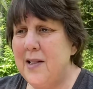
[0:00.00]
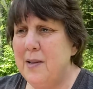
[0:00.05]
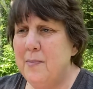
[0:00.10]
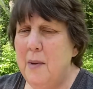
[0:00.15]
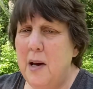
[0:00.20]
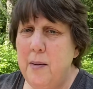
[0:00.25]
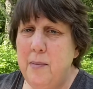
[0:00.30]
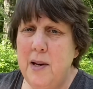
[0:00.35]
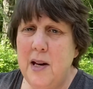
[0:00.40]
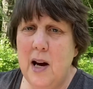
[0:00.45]

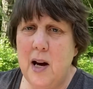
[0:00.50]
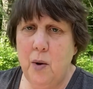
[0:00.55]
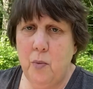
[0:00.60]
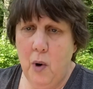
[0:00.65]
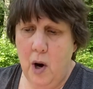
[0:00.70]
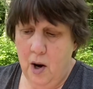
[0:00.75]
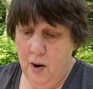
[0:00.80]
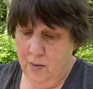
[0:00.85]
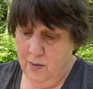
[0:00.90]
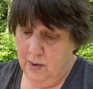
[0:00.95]
Maybe I
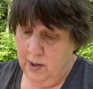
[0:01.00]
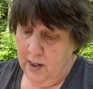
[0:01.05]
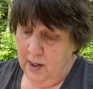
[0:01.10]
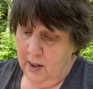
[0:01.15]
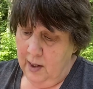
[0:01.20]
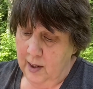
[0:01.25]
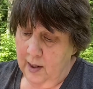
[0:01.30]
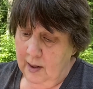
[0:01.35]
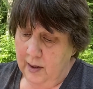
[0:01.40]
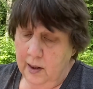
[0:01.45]
won't.
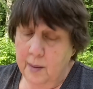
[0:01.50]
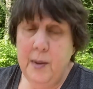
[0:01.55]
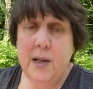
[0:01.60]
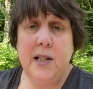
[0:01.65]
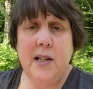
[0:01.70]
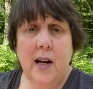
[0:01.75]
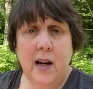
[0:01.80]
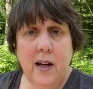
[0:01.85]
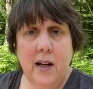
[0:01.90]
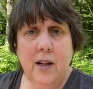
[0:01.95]
Let me
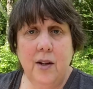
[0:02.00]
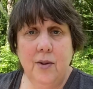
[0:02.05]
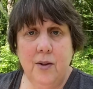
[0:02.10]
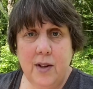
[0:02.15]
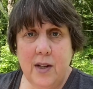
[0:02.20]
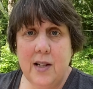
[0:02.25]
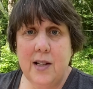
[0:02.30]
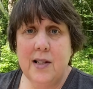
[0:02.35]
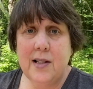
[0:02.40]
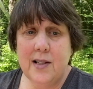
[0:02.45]
tell you,
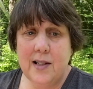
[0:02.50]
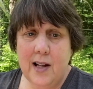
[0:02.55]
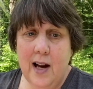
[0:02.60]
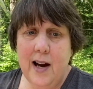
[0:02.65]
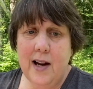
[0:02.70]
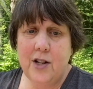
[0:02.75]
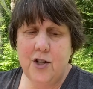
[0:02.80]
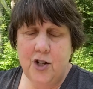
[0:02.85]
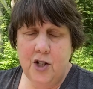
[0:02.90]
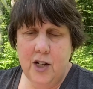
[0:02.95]
this
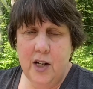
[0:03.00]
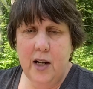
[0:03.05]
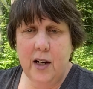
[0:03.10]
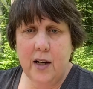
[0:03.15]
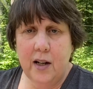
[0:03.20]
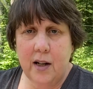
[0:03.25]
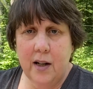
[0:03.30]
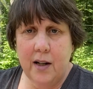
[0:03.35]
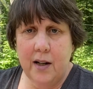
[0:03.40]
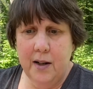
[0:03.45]
last
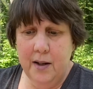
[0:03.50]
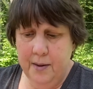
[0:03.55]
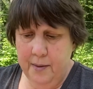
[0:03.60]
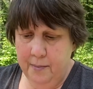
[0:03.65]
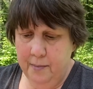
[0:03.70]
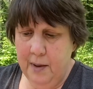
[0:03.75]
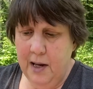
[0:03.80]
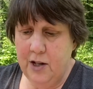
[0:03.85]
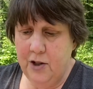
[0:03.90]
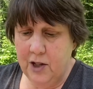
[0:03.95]
year,
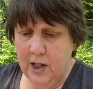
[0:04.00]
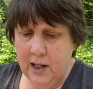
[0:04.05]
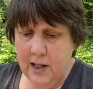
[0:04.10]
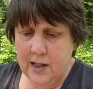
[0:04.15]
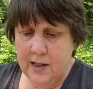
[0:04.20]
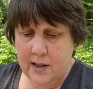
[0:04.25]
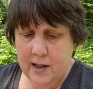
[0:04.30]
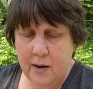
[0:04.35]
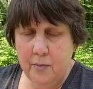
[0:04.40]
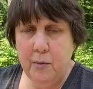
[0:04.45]
my
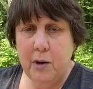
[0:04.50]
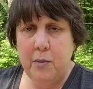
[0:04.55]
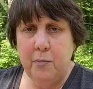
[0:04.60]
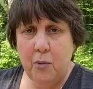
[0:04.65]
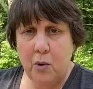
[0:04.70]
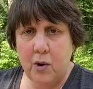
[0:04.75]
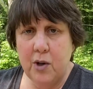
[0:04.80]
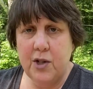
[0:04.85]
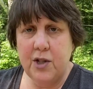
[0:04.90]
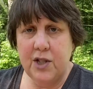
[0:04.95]
chickens have been
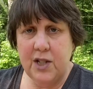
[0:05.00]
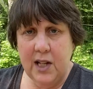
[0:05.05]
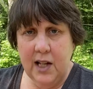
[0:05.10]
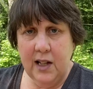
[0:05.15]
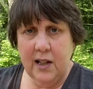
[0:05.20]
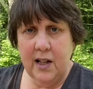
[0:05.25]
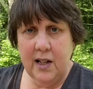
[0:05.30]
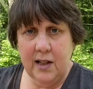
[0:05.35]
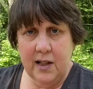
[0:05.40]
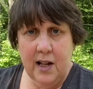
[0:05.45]
more
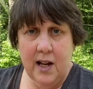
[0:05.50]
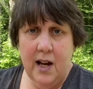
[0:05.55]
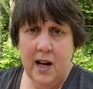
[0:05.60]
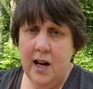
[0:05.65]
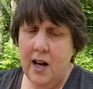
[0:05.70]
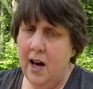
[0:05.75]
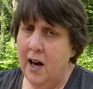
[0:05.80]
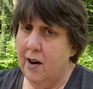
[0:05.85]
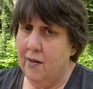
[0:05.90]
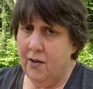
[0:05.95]
sick than
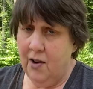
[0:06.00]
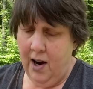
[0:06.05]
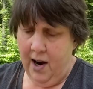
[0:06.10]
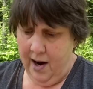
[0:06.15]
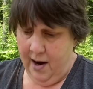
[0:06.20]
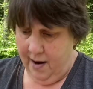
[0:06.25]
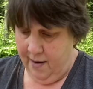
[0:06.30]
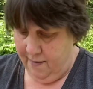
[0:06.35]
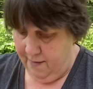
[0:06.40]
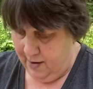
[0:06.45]
they ever
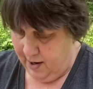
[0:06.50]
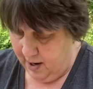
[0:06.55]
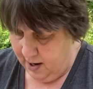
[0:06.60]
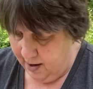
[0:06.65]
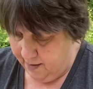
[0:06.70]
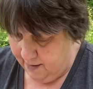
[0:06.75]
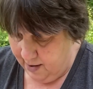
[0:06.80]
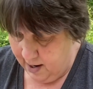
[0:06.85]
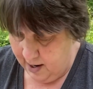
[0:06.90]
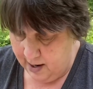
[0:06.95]
have.
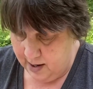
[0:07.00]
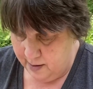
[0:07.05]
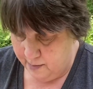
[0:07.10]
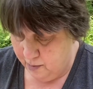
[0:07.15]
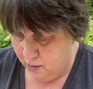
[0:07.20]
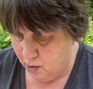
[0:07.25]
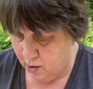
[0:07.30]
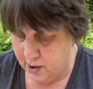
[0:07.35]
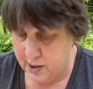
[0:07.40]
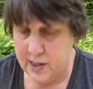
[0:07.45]
I've had
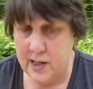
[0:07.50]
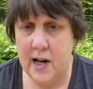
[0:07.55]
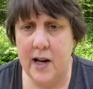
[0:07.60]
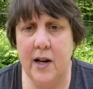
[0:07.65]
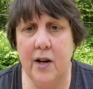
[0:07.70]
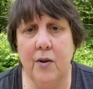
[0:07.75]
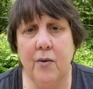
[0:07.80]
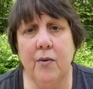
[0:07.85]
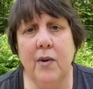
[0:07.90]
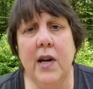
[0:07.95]
more
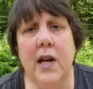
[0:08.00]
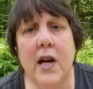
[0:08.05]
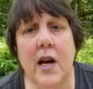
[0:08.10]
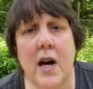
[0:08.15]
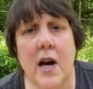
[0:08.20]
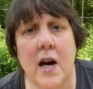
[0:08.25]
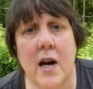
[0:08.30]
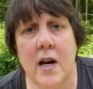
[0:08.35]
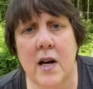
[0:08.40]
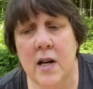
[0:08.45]

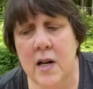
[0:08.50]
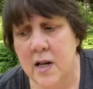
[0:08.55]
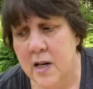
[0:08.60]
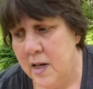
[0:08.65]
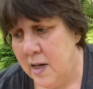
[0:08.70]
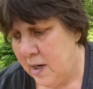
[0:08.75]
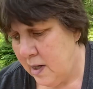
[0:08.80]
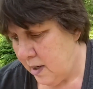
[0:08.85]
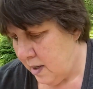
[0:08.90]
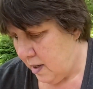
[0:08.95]
diarrhea,
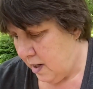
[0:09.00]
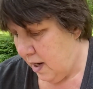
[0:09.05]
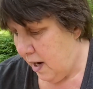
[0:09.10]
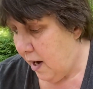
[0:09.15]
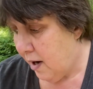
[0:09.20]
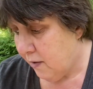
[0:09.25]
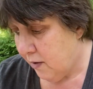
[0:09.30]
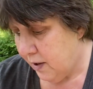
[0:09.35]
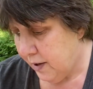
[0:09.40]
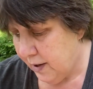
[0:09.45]

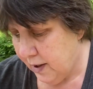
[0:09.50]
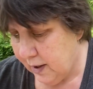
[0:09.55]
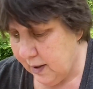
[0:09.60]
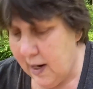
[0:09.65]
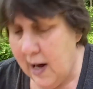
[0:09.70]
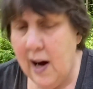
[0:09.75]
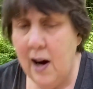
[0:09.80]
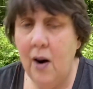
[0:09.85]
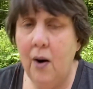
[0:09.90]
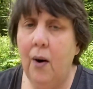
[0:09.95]
everything.
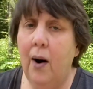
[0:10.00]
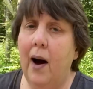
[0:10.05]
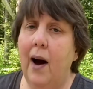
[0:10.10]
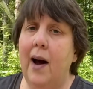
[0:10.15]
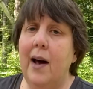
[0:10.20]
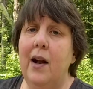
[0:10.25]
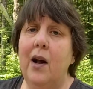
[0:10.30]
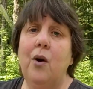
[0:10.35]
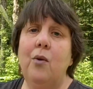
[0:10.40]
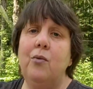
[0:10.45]
Now,
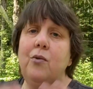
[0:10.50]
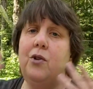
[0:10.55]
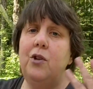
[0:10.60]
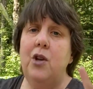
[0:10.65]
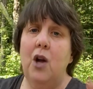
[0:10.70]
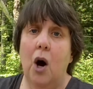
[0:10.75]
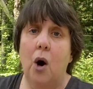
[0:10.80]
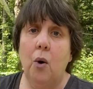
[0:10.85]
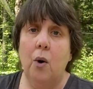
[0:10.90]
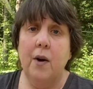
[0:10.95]
I don't
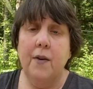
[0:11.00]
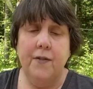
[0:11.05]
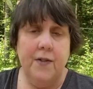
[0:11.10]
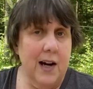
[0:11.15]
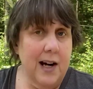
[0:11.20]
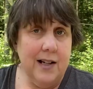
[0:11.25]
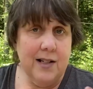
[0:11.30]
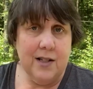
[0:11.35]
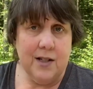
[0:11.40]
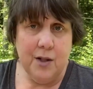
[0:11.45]
know if
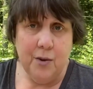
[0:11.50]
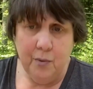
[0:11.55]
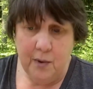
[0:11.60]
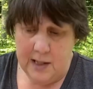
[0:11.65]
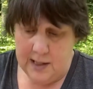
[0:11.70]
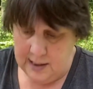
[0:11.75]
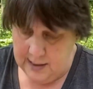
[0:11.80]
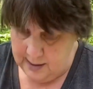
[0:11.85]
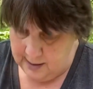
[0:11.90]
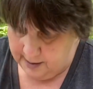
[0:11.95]
that's the
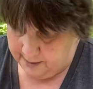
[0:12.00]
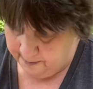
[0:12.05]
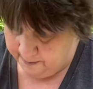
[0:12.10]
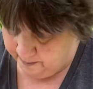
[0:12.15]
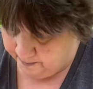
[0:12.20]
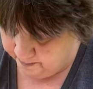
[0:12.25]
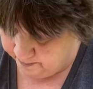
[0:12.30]
reason.